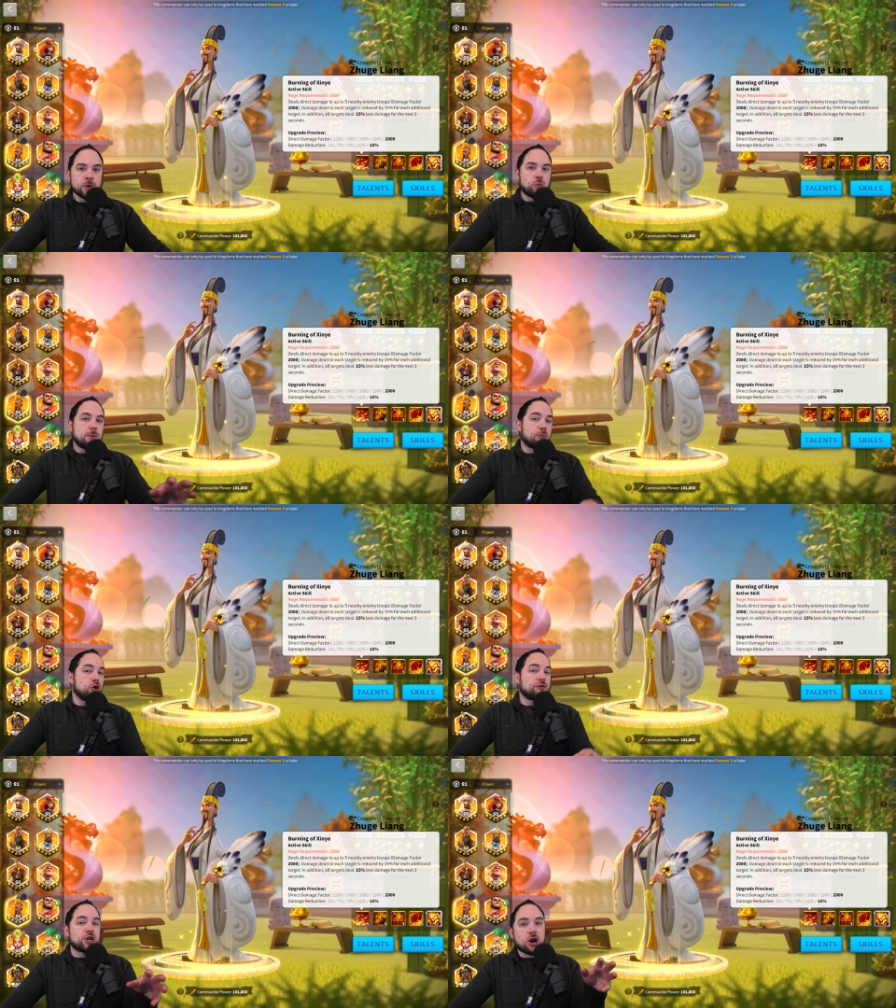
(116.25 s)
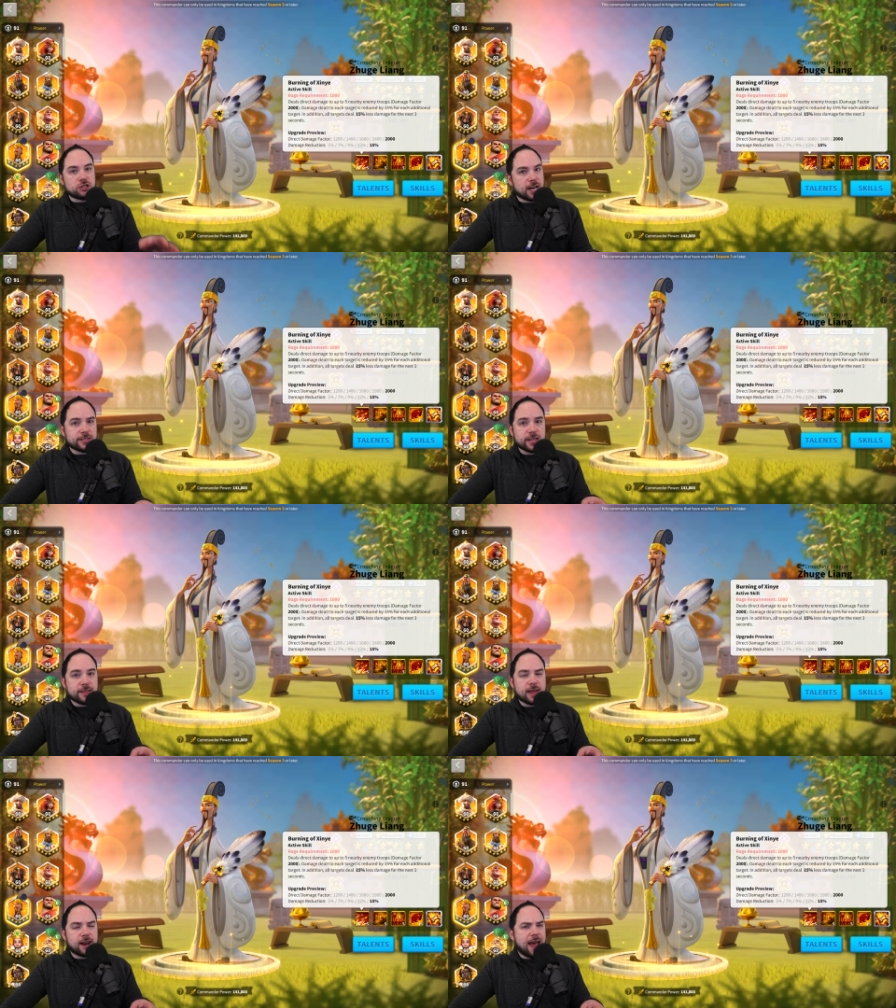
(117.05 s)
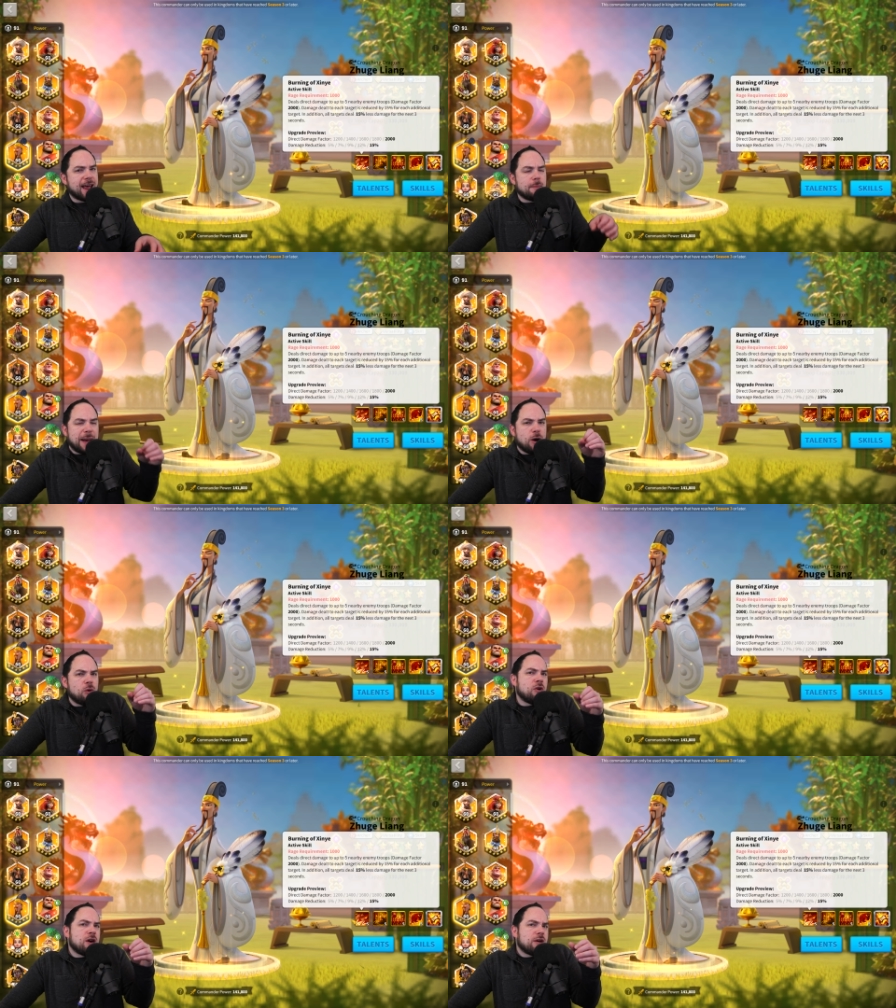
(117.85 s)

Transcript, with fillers: We proved in our testing that at about